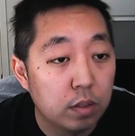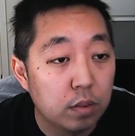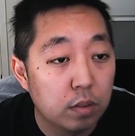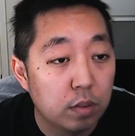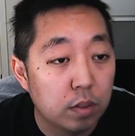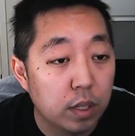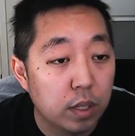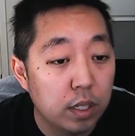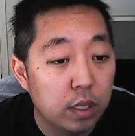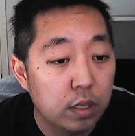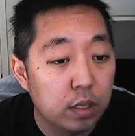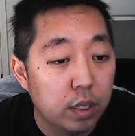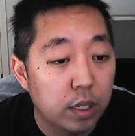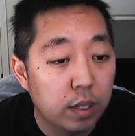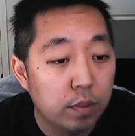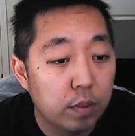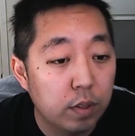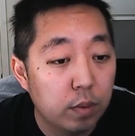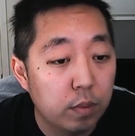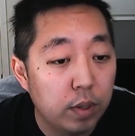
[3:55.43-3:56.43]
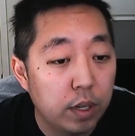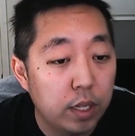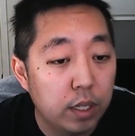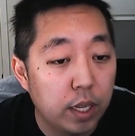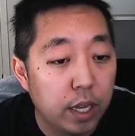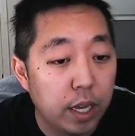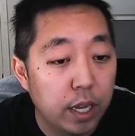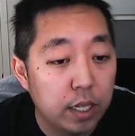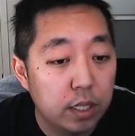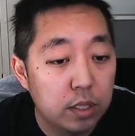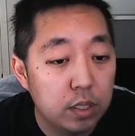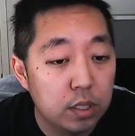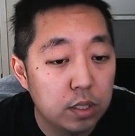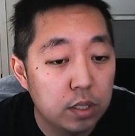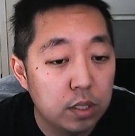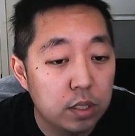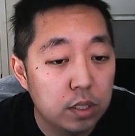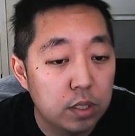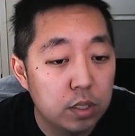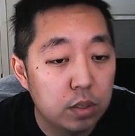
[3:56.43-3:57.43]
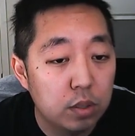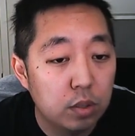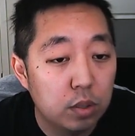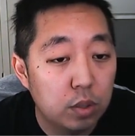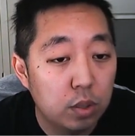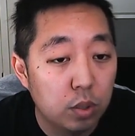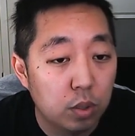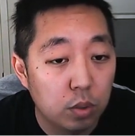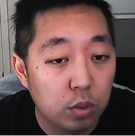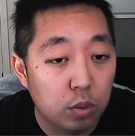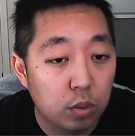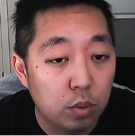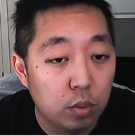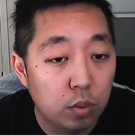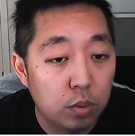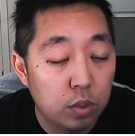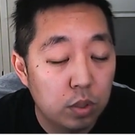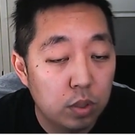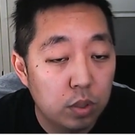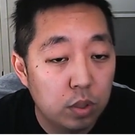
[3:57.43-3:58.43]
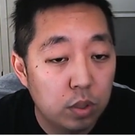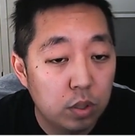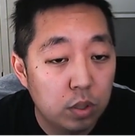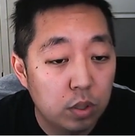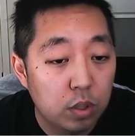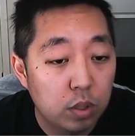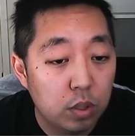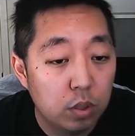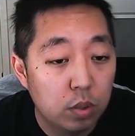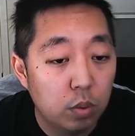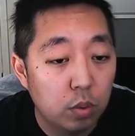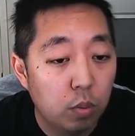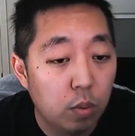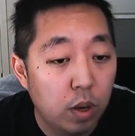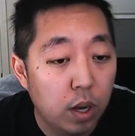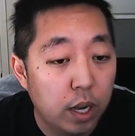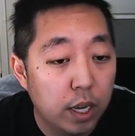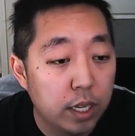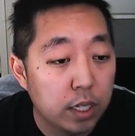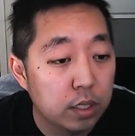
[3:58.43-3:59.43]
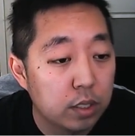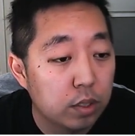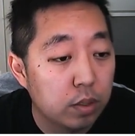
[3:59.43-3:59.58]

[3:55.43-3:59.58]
Right? Did I have that right? x is 2, y is